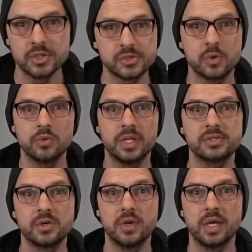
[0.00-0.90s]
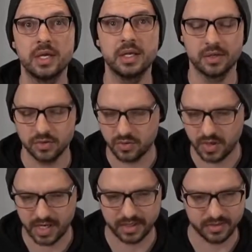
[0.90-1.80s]
So let's go ahead and
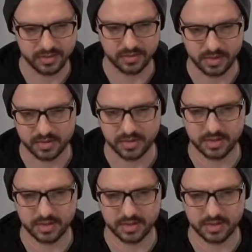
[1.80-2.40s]
crack into it.